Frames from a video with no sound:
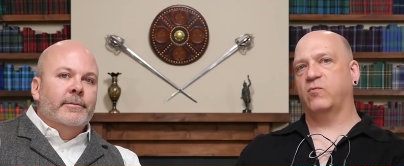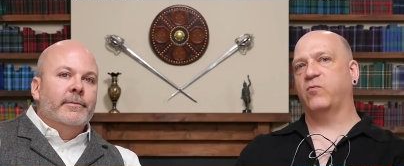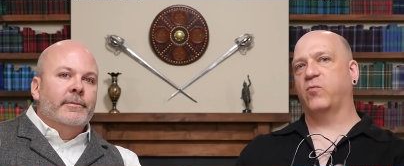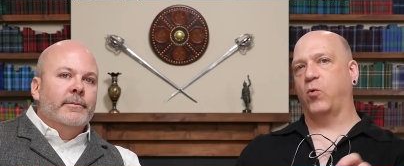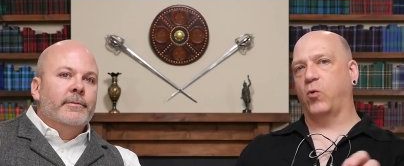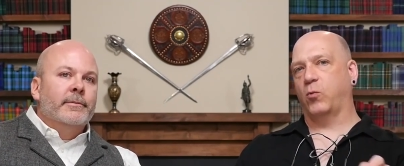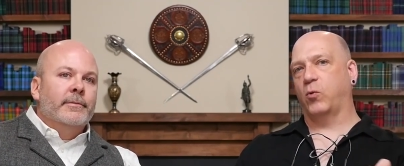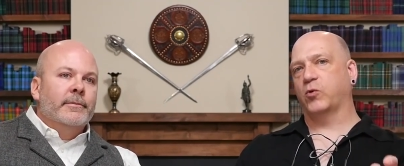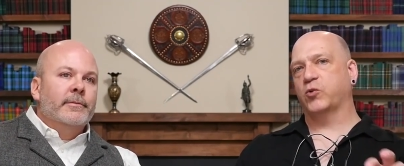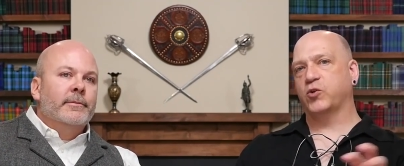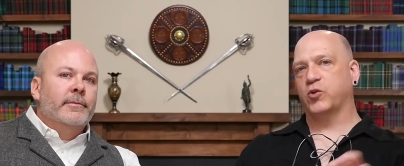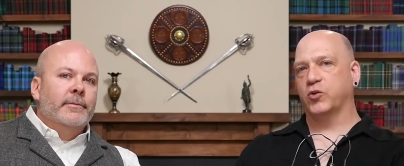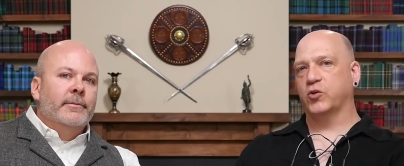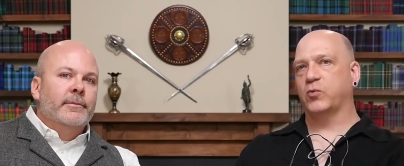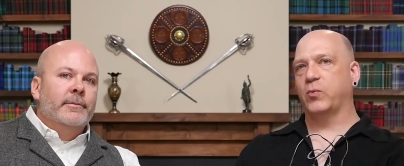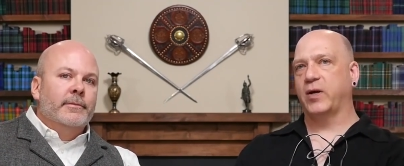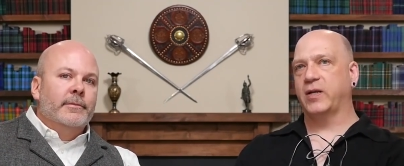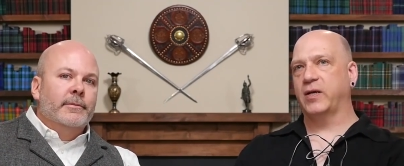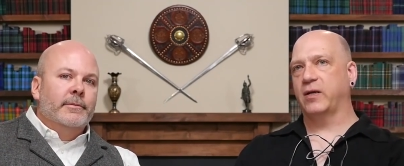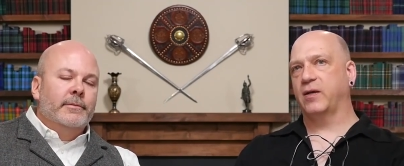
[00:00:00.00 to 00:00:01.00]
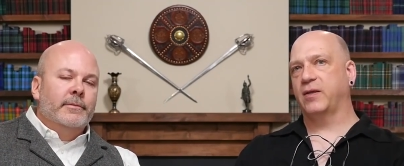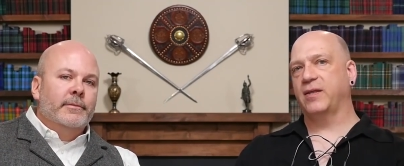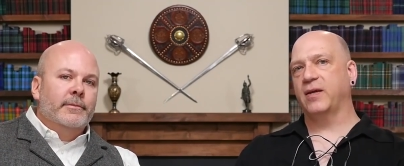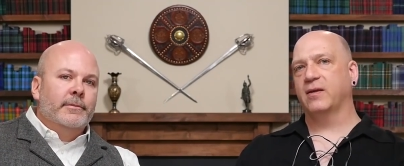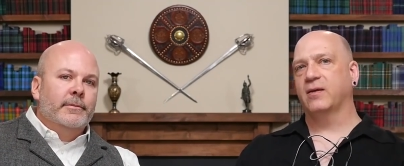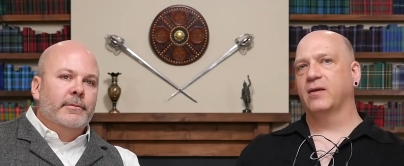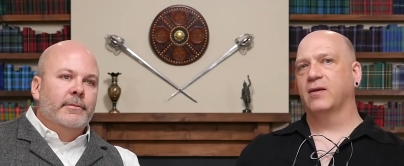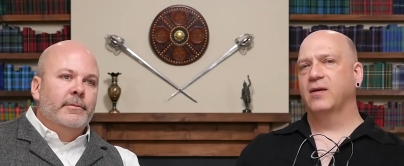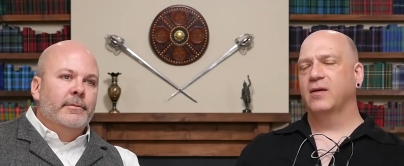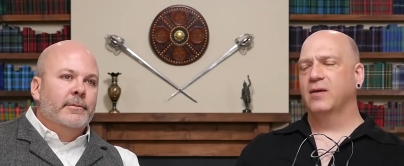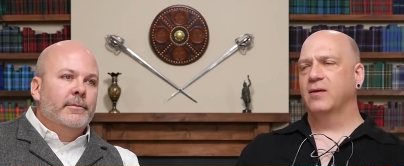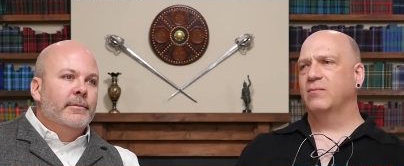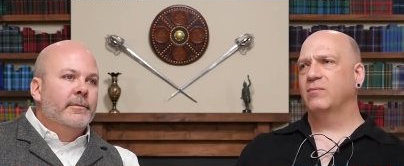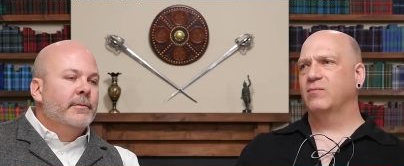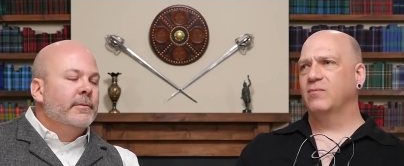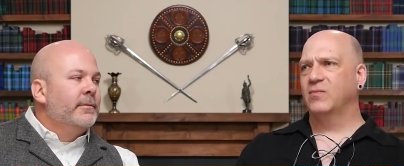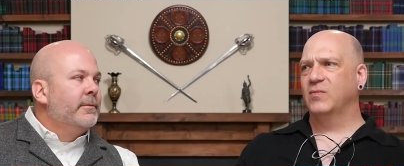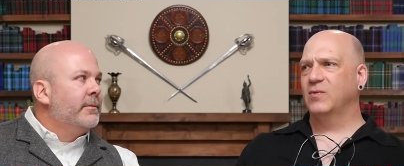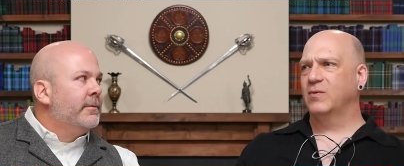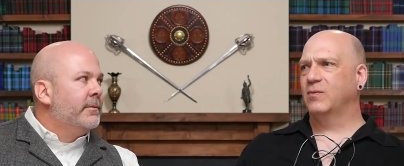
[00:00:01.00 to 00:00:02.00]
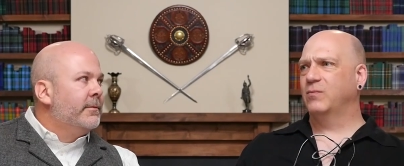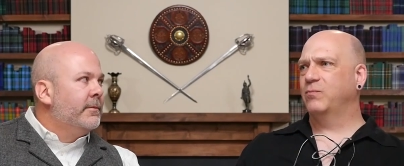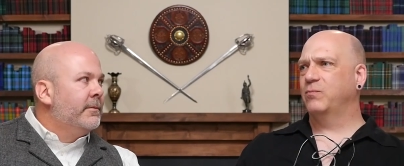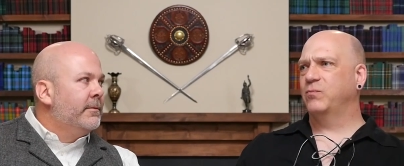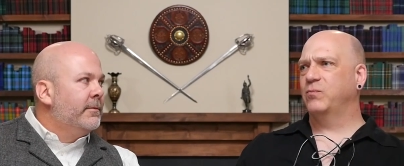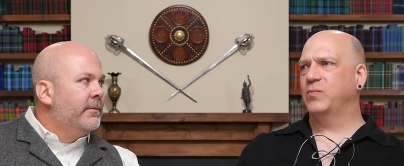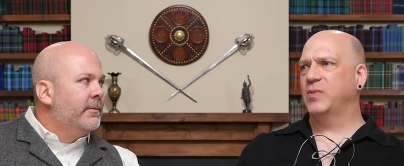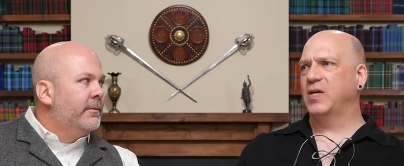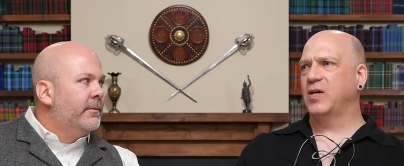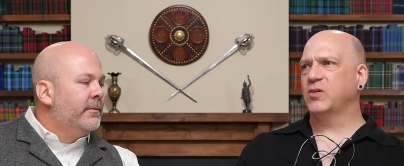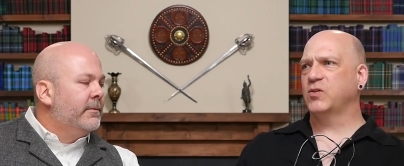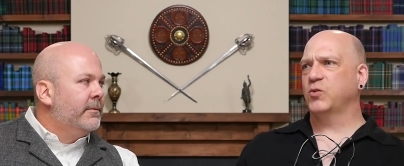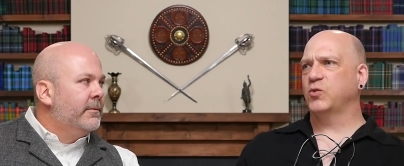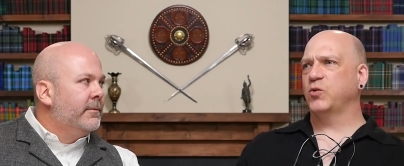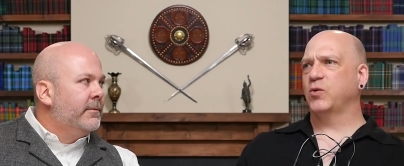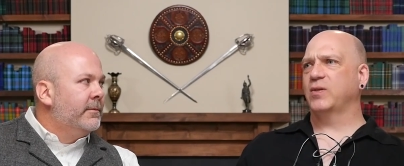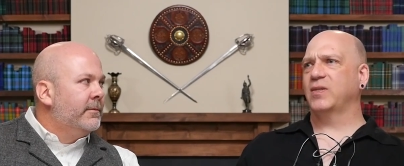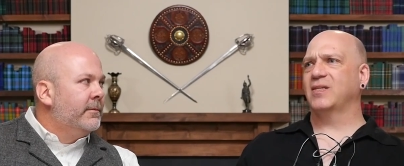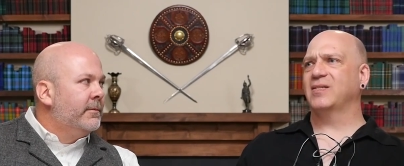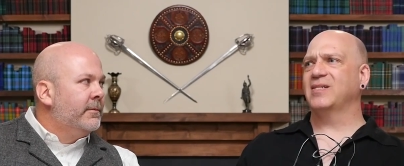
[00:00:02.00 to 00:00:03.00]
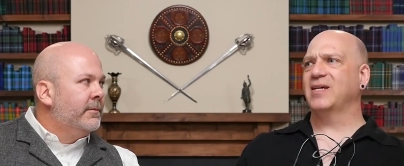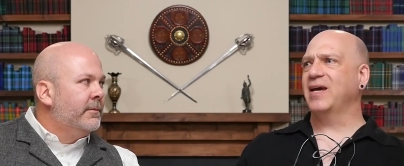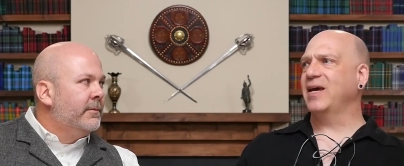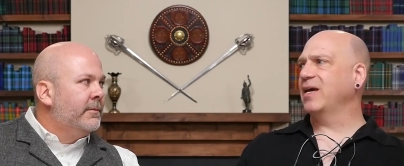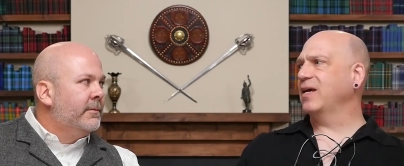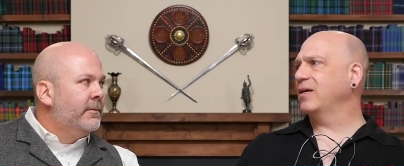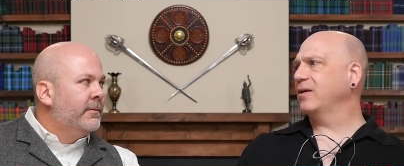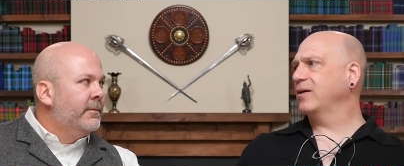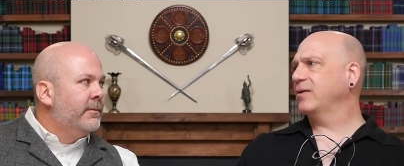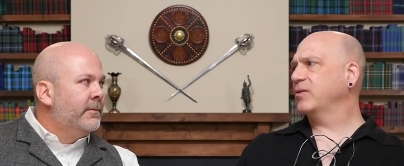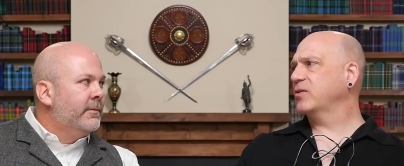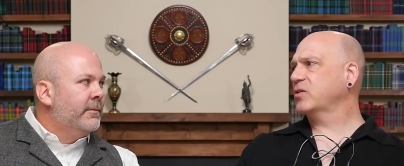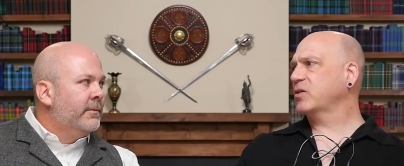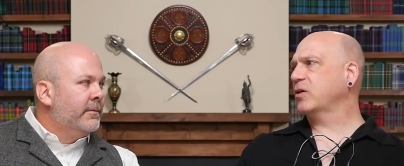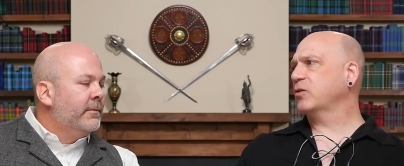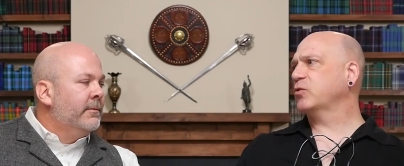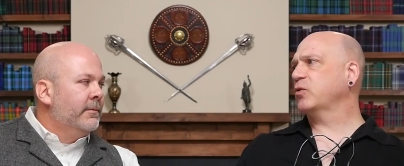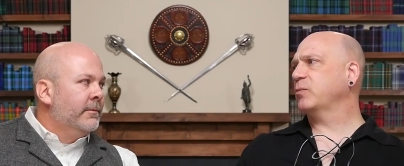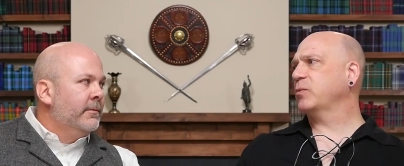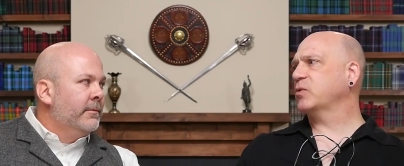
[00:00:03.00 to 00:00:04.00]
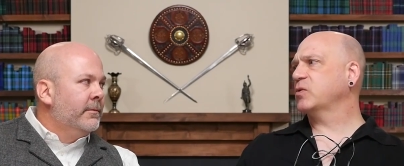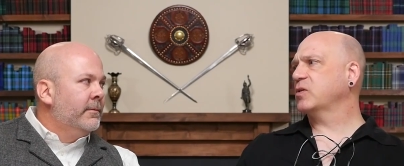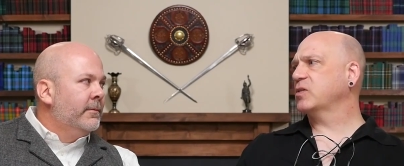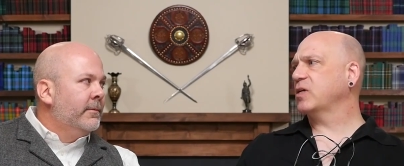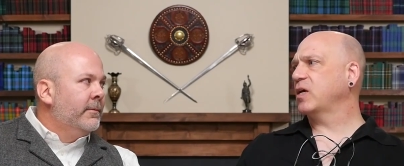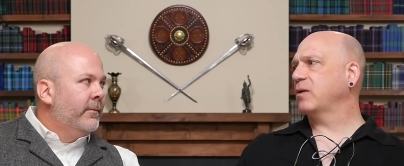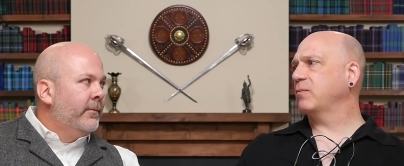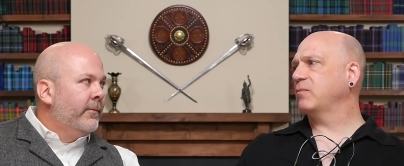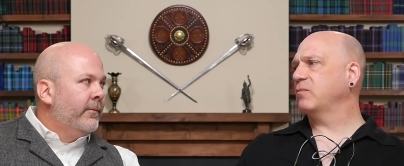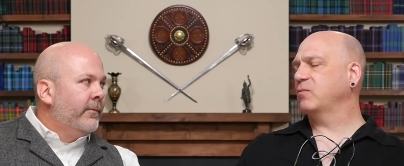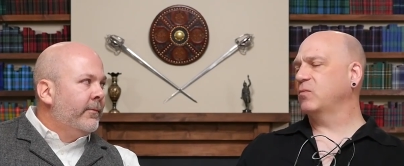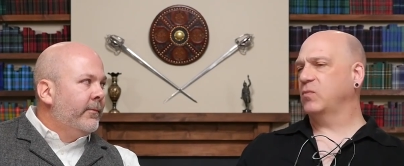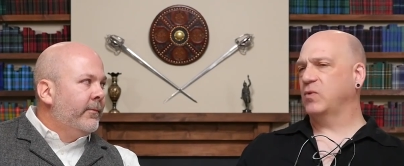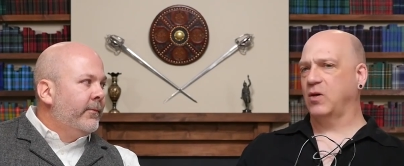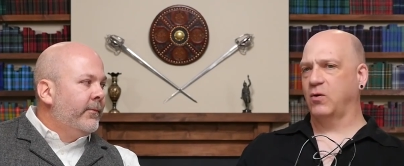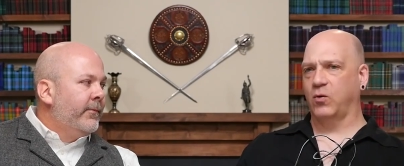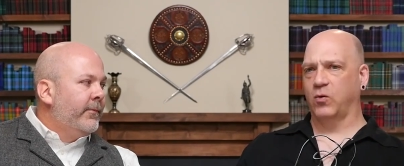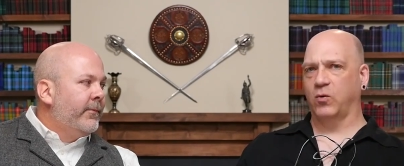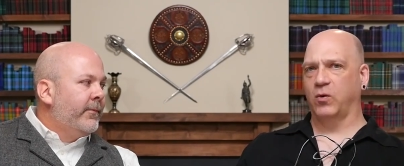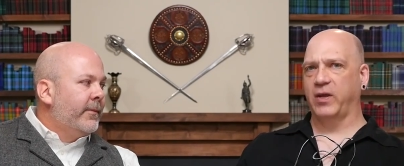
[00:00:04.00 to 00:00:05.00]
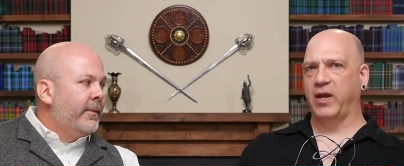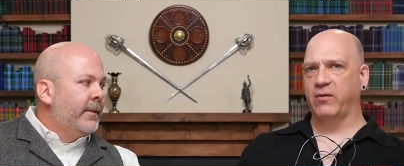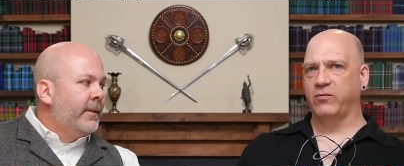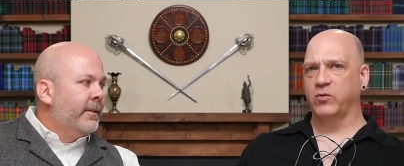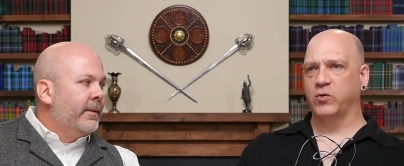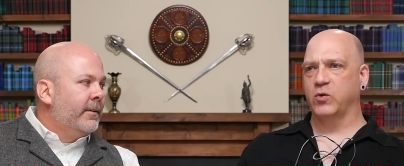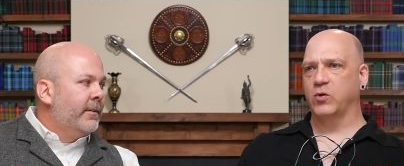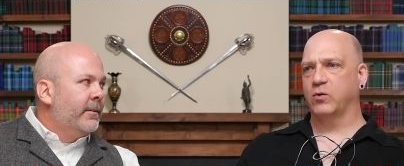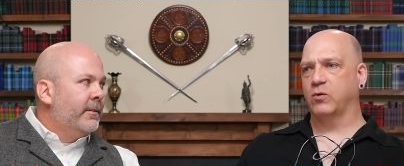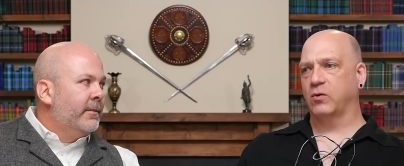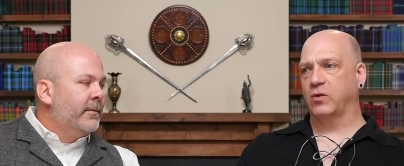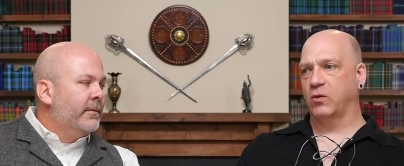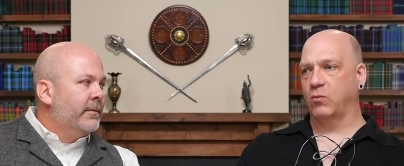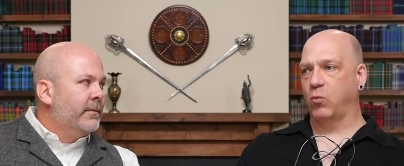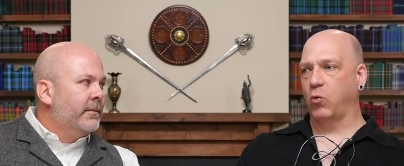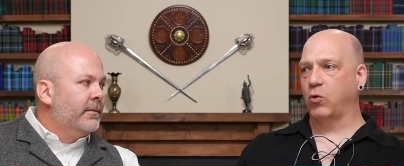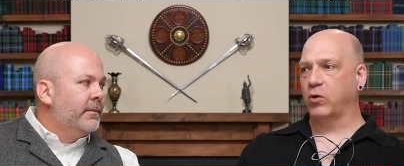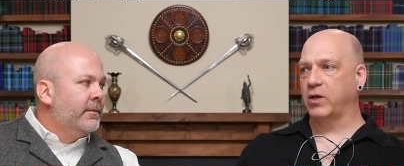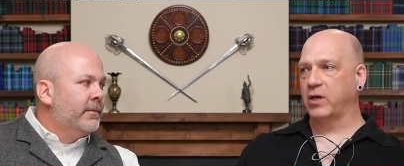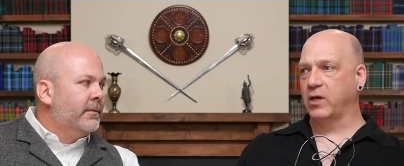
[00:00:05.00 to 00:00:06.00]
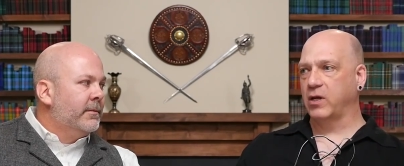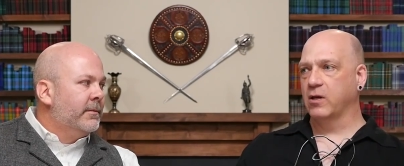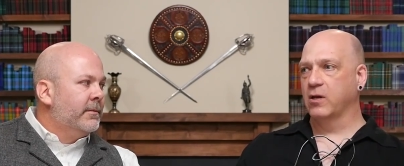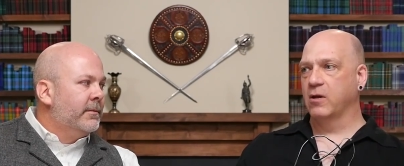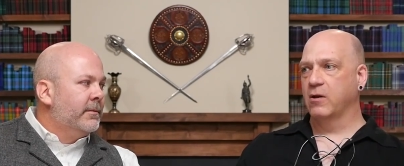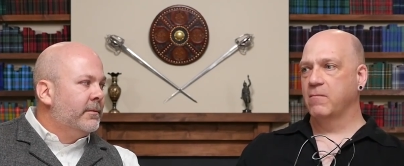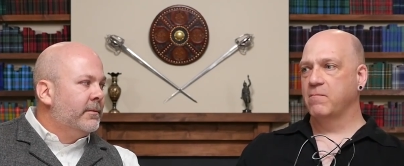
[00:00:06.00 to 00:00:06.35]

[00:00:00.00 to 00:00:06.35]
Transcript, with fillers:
Speaker 1: formal church wedding, I think because they're during the day in this country most of the time, you know, early afternoon or in the morning,